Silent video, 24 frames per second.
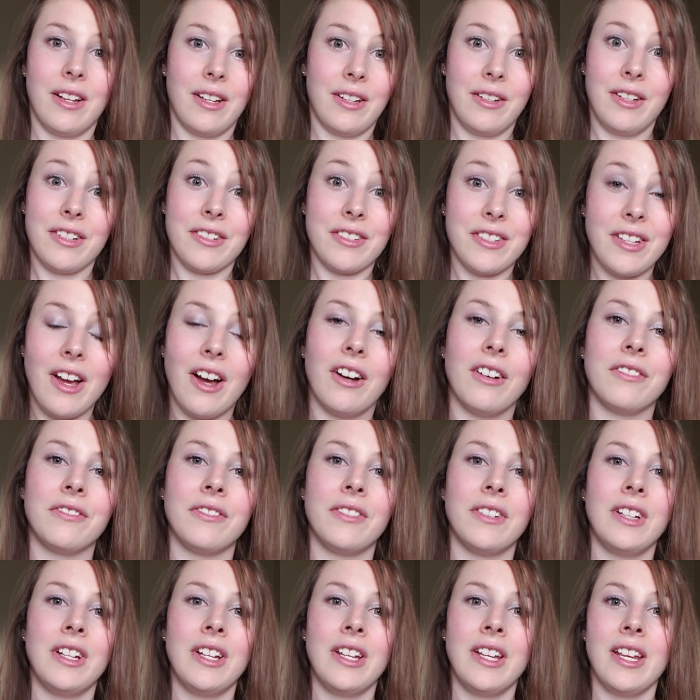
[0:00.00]
yourself,
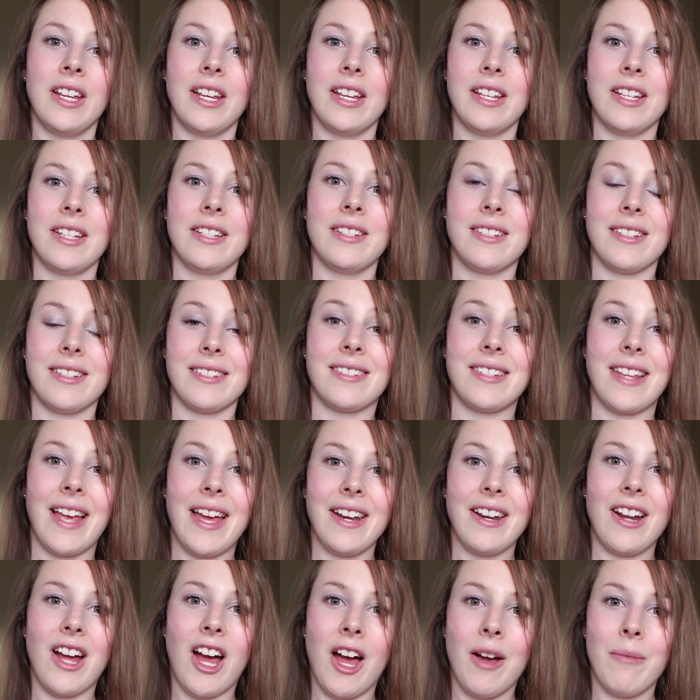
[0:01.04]
is
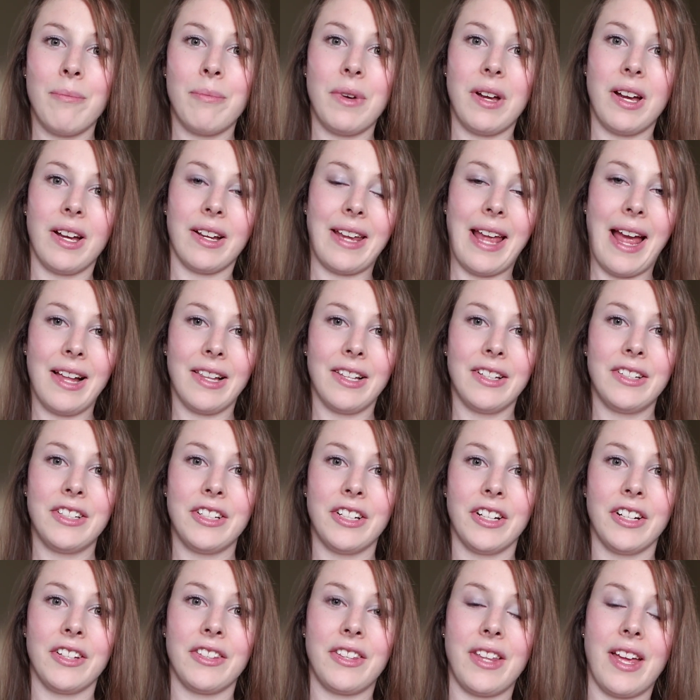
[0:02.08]
set up a
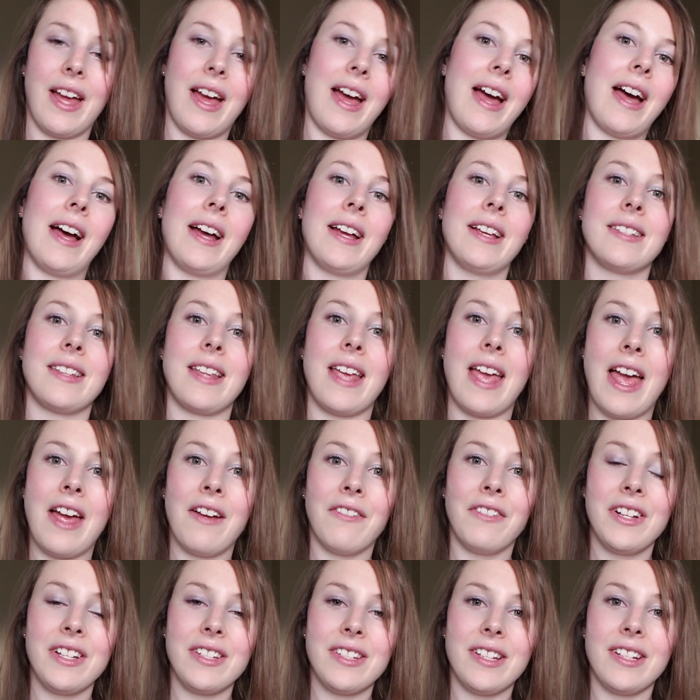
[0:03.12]
calendar that has
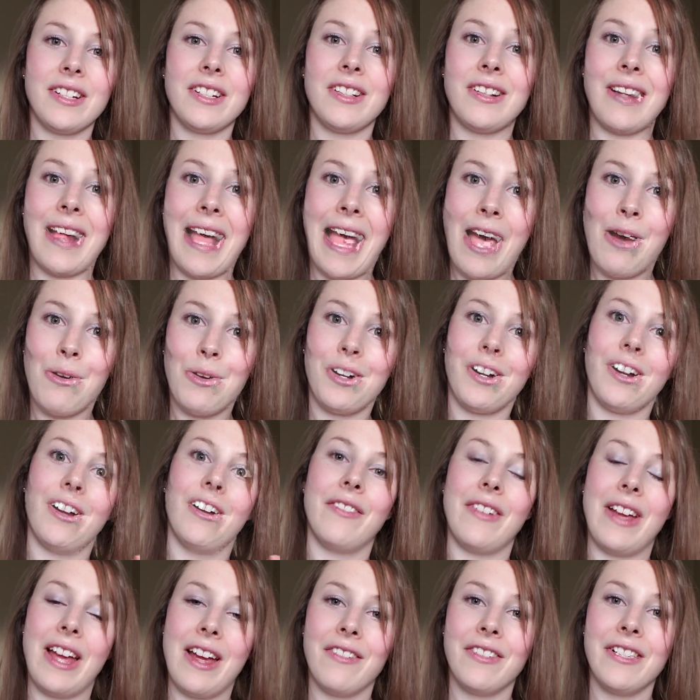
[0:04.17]
every single hour
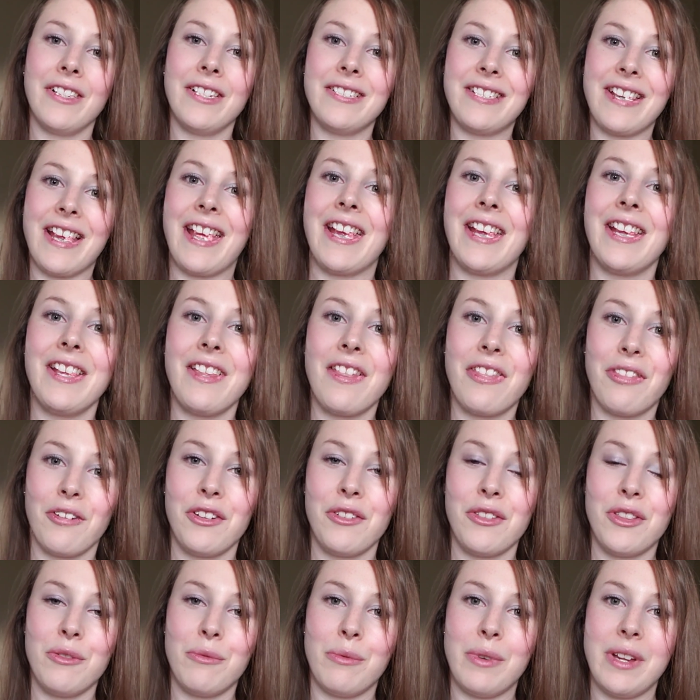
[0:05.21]
of every day
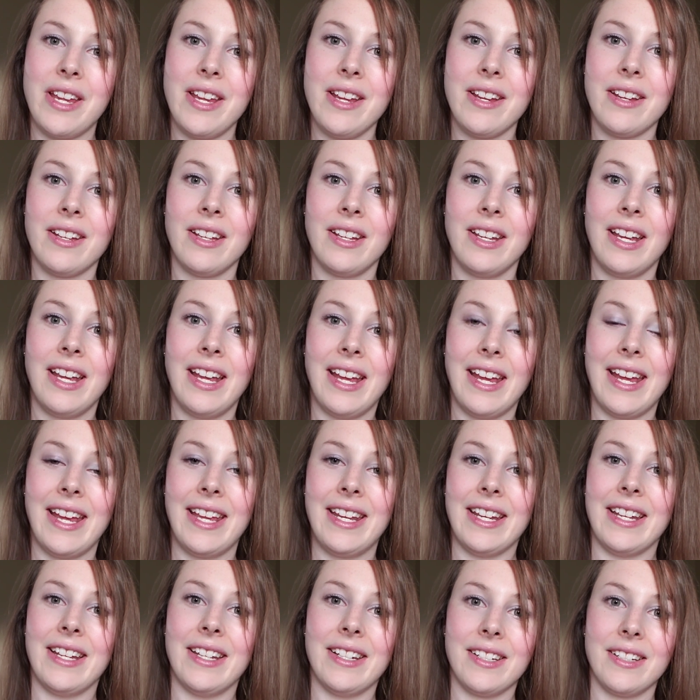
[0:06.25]
through the week in
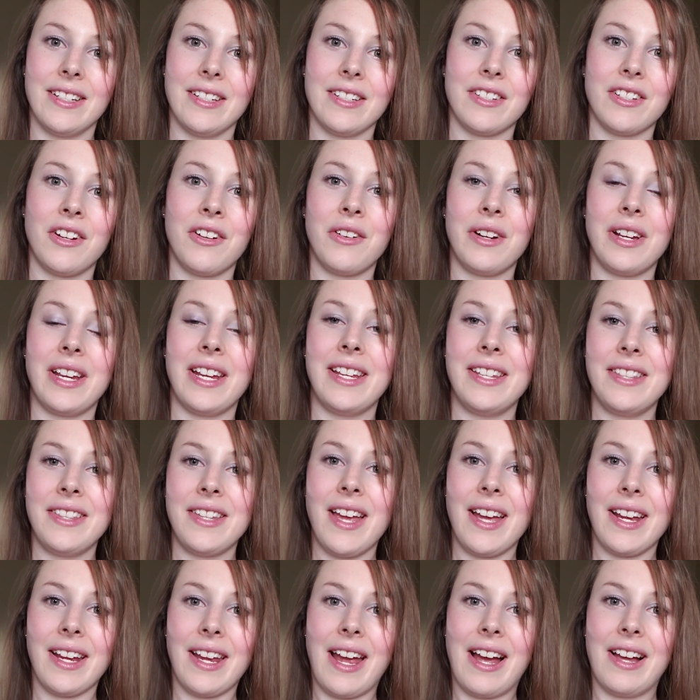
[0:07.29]
it. So in
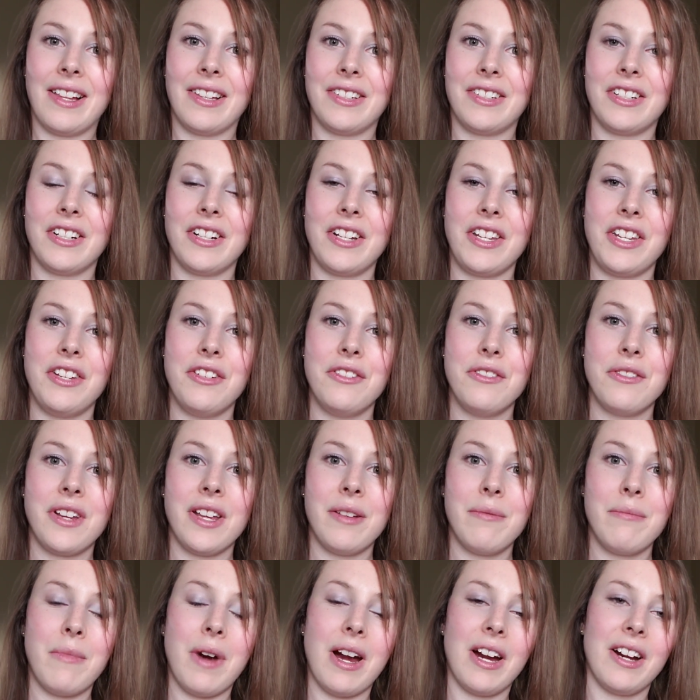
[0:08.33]
that calendar, you
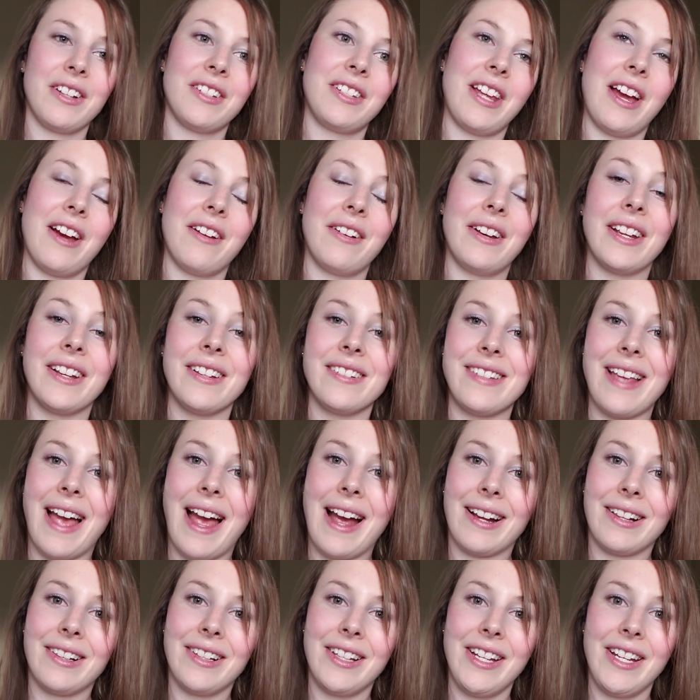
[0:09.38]
can mark down
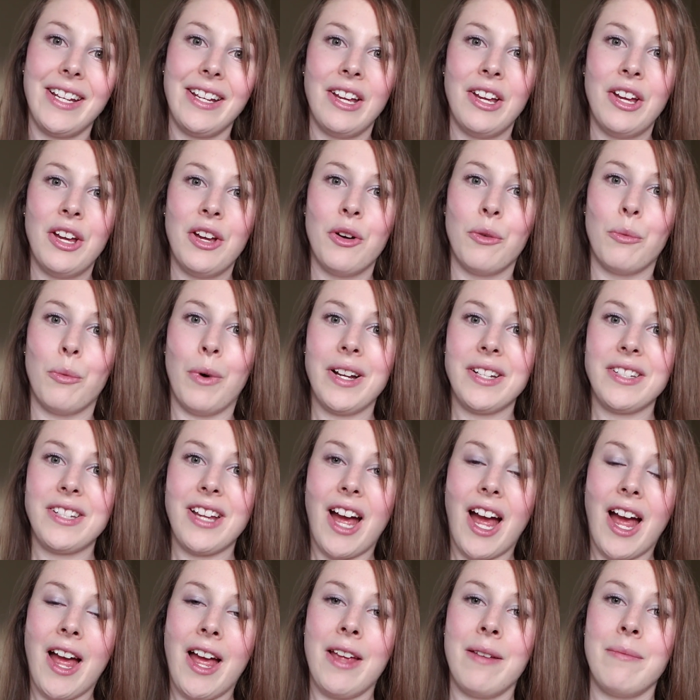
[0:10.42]
exactly what
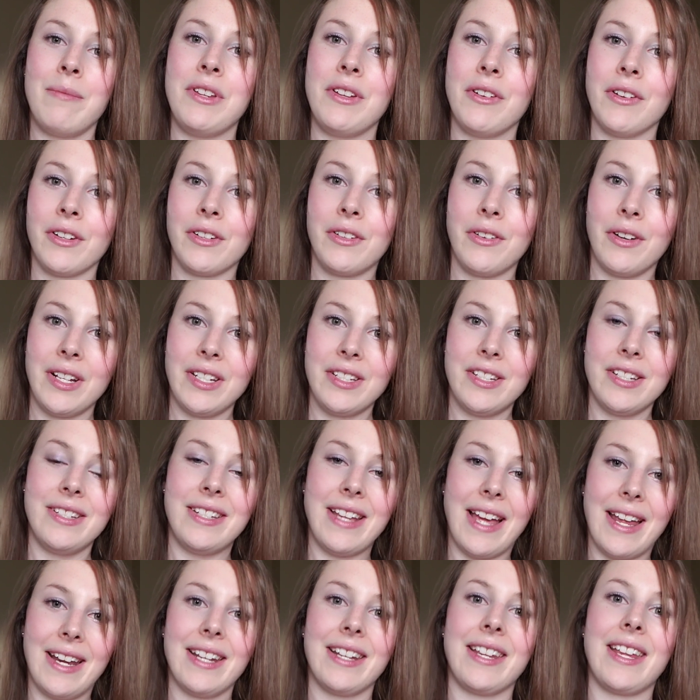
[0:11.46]
time you're going to
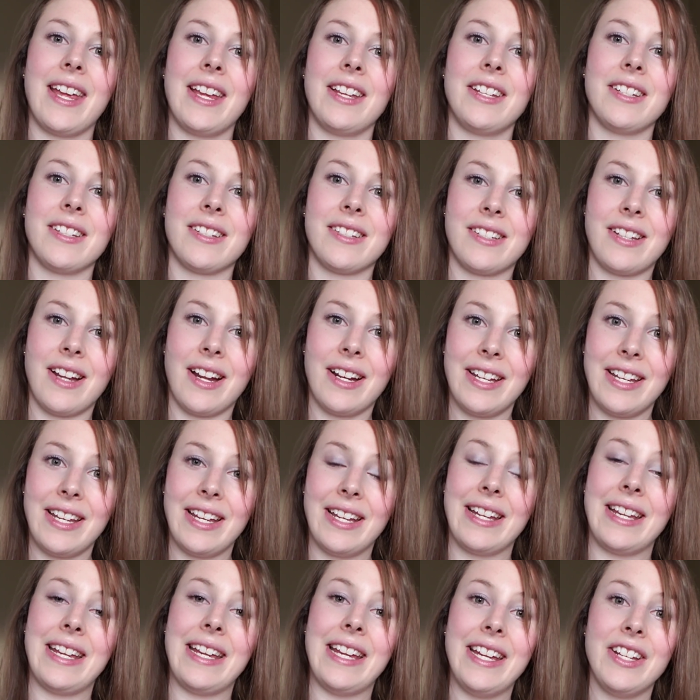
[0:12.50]
dedicate to
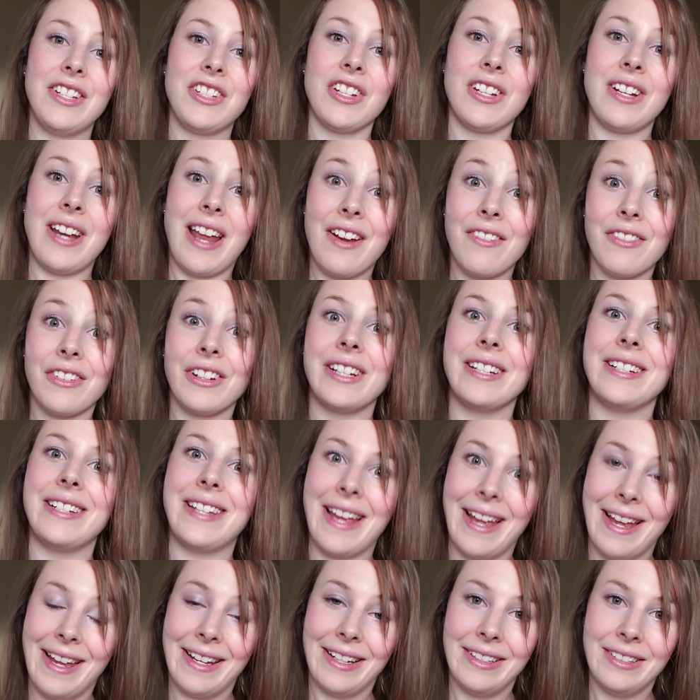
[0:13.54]
studying each and every
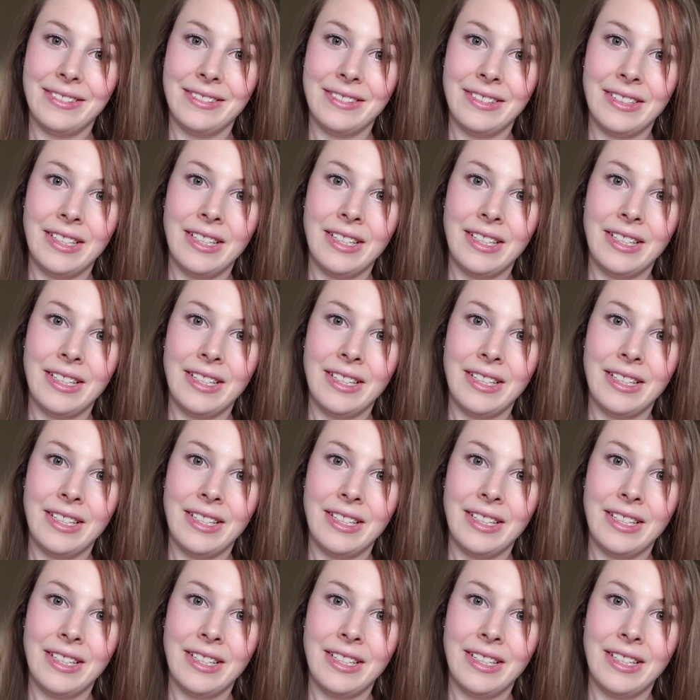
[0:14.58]
day.